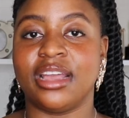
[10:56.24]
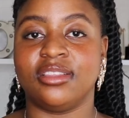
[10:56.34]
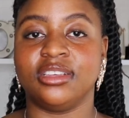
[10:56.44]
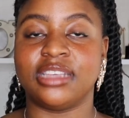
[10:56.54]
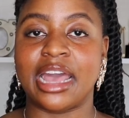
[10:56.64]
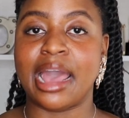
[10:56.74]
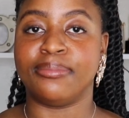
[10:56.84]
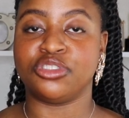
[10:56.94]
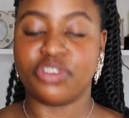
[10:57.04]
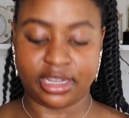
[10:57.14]
like this
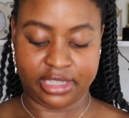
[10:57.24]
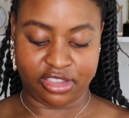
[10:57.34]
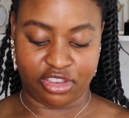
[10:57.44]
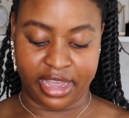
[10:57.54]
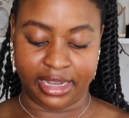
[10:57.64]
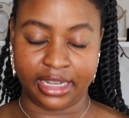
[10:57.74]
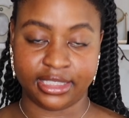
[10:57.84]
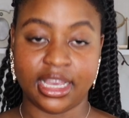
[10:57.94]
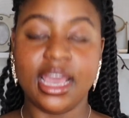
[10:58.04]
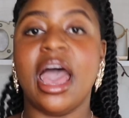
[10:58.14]
abstractish
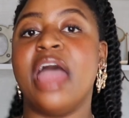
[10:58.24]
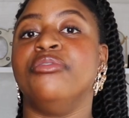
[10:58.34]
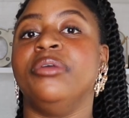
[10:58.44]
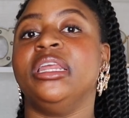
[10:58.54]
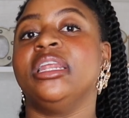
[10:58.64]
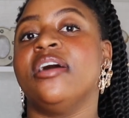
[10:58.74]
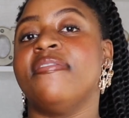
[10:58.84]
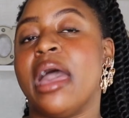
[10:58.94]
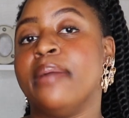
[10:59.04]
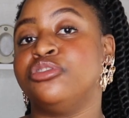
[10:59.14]
necklace. I really
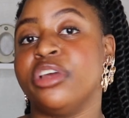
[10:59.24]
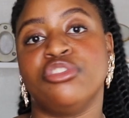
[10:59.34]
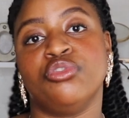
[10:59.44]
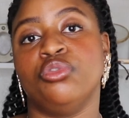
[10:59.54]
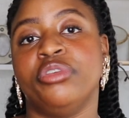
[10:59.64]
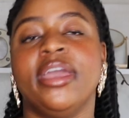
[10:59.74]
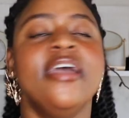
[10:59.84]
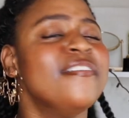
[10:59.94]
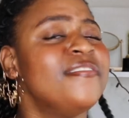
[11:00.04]
love abstract jewelry.